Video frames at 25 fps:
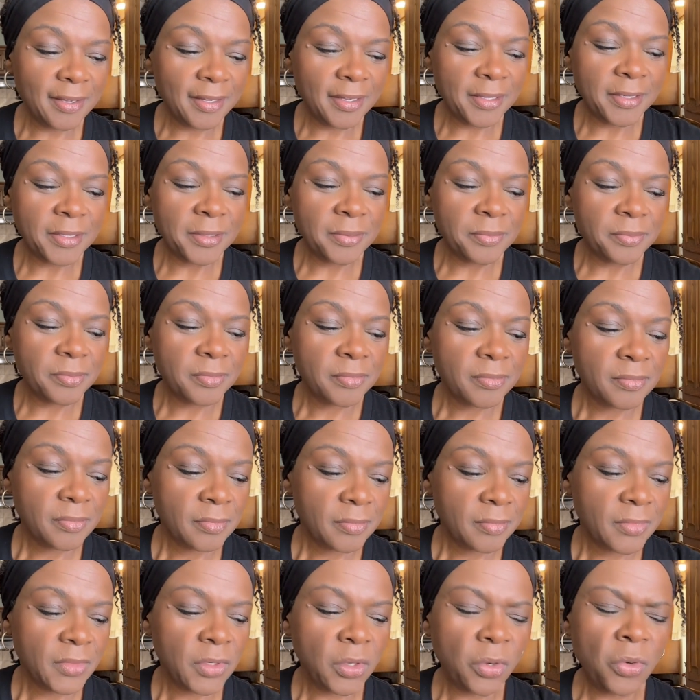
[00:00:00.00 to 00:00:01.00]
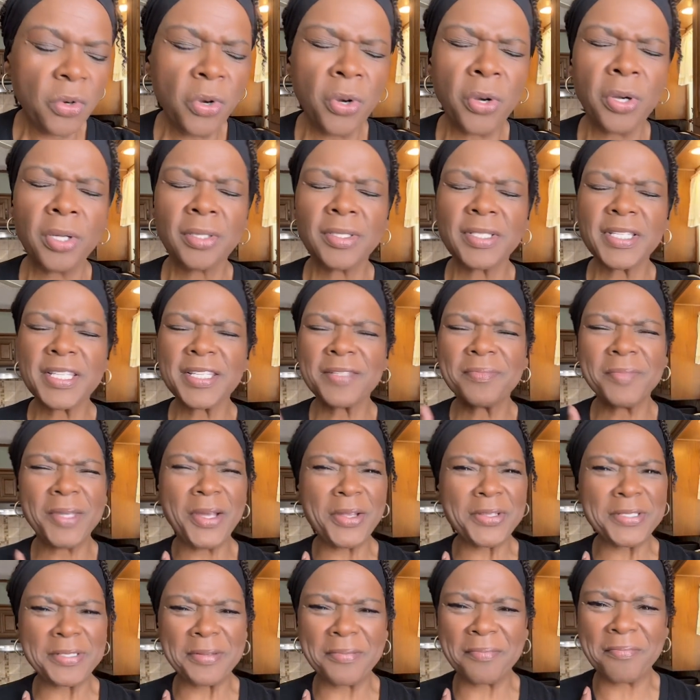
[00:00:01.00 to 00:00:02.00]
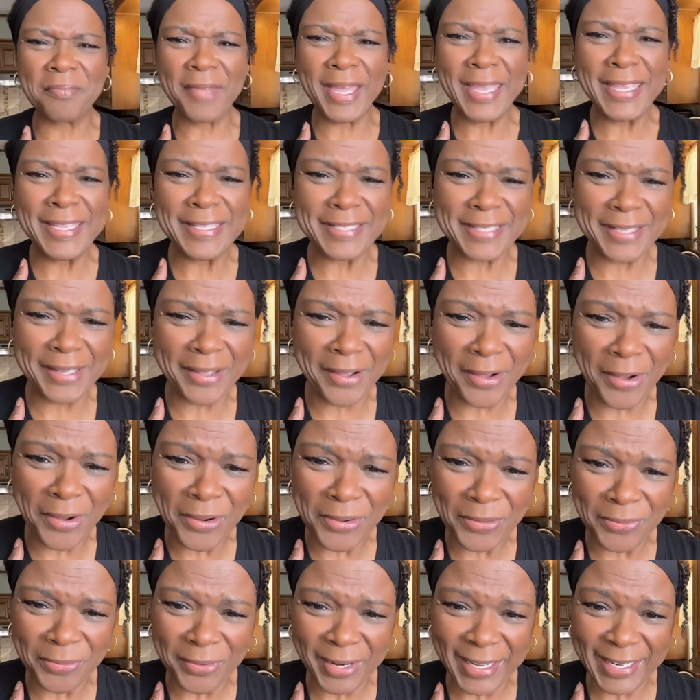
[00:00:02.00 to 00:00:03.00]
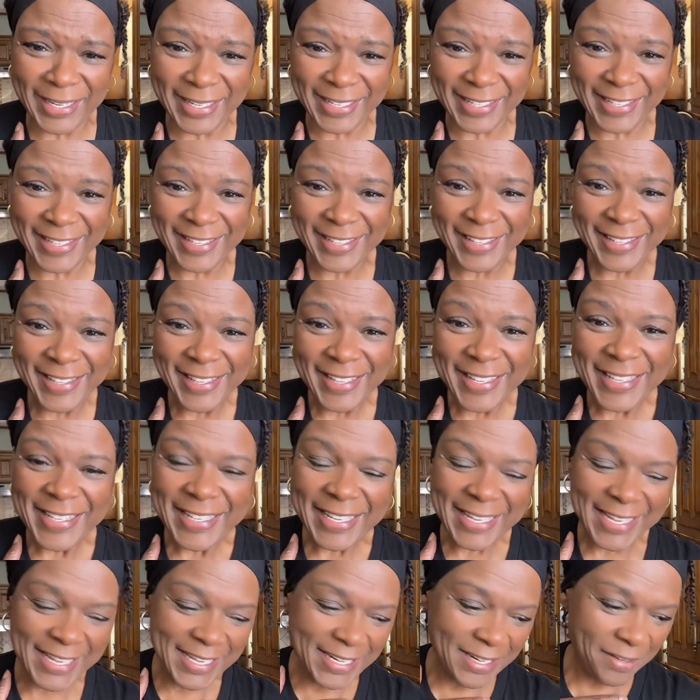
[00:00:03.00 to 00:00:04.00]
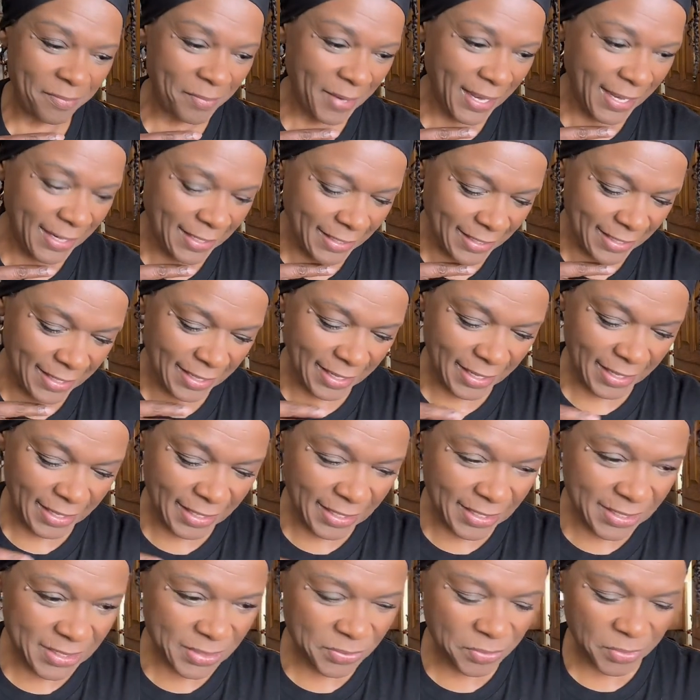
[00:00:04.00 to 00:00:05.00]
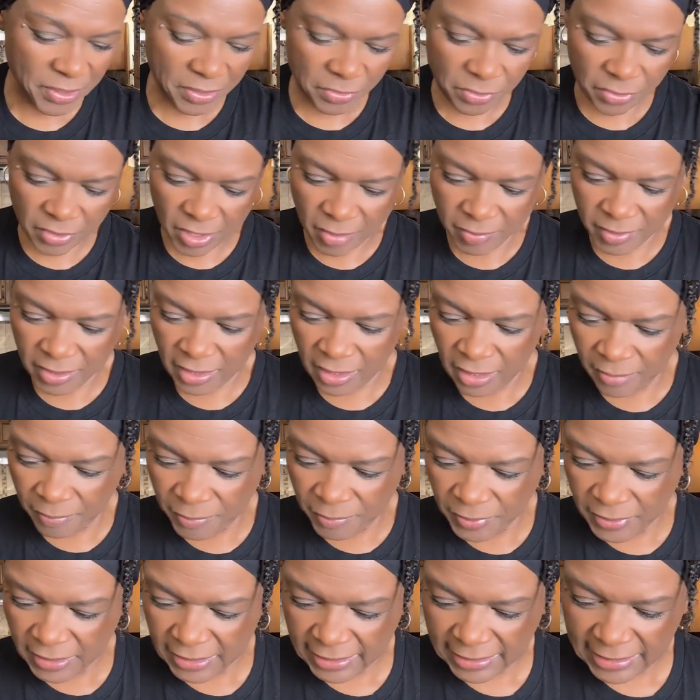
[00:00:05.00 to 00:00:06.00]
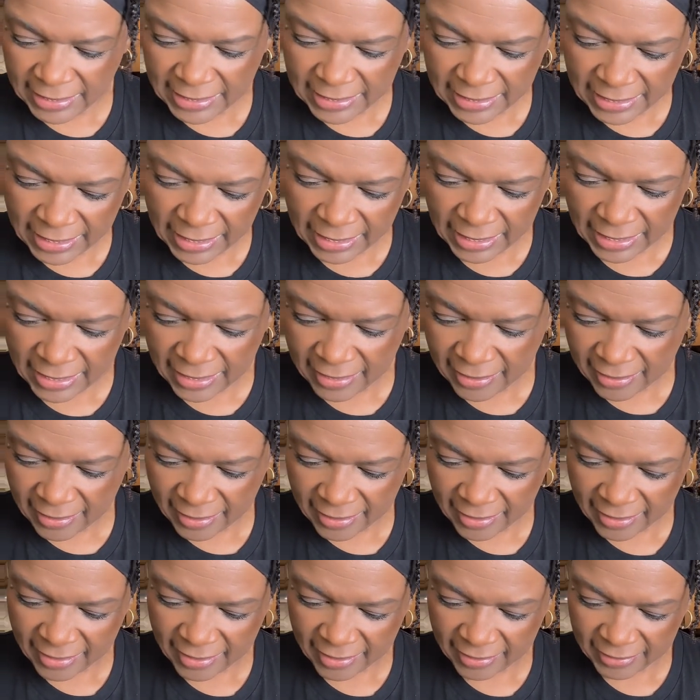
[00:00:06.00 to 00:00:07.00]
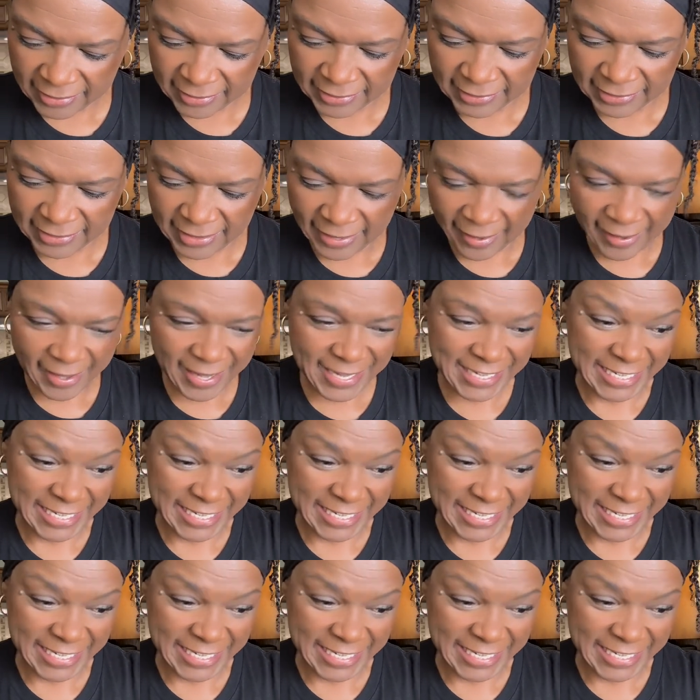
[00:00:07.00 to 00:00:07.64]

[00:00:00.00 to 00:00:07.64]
Oh, it smells amazing already. Anybody guess who I'm gonna put in here?